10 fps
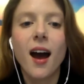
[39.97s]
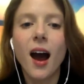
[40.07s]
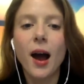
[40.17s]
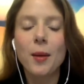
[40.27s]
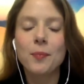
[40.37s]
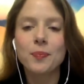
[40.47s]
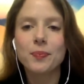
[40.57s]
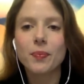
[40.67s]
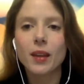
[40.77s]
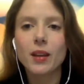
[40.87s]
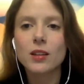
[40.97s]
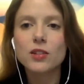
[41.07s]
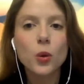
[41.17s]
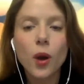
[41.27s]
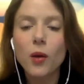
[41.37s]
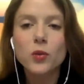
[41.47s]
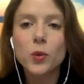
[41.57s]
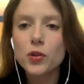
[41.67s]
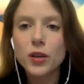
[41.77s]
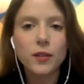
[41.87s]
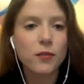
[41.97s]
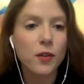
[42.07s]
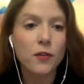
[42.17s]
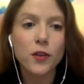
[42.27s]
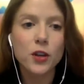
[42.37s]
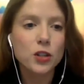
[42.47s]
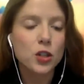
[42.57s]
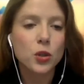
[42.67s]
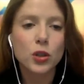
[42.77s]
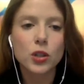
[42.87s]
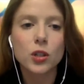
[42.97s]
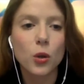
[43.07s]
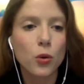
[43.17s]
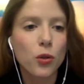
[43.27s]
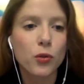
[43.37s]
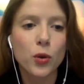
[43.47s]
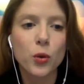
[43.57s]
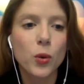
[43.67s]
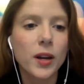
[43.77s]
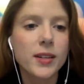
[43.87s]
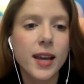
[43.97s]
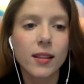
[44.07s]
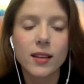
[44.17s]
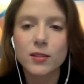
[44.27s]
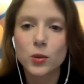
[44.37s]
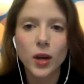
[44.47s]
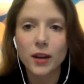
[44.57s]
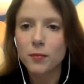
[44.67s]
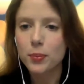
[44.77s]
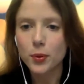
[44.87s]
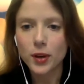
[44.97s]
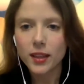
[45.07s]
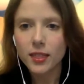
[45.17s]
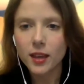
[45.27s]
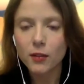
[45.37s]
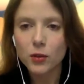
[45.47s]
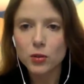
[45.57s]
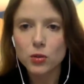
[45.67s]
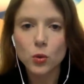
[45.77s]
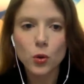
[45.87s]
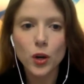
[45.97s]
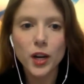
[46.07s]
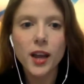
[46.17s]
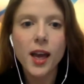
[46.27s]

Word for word: Um, so I was wondering if at first you could go through and tell us your kind of pre-Thinkful story